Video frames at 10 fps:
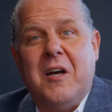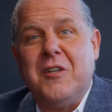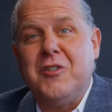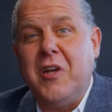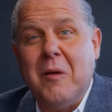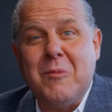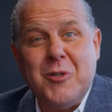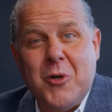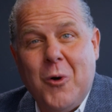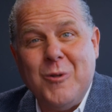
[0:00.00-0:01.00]
uh, sham
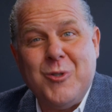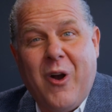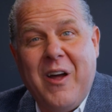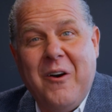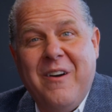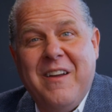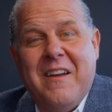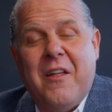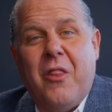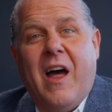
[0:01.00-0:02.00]
controlled trial
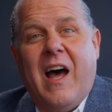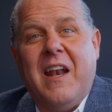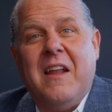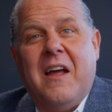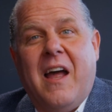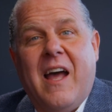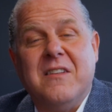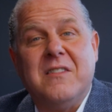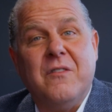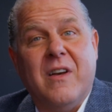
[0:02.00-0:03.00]
that
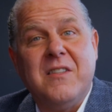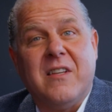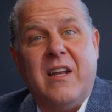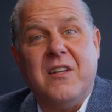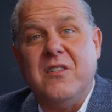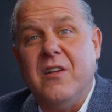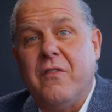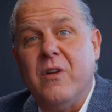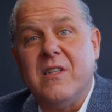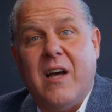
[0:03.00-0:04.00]
has investigated
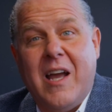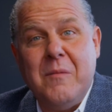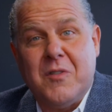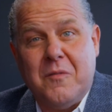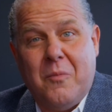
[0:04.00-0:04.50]
different types of